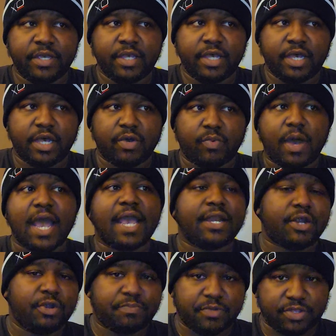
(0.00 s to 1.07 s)
Wyatt
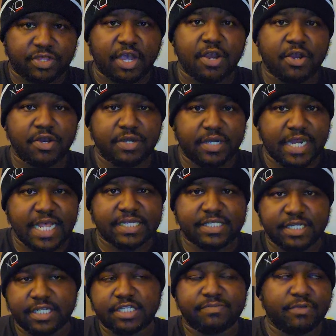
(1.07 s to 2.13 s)
Earp III that's
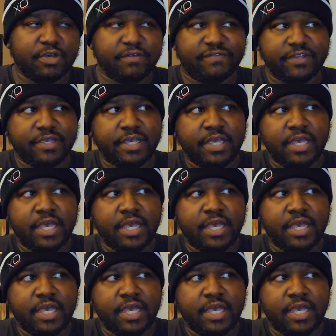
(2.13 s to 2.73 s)
in this movie.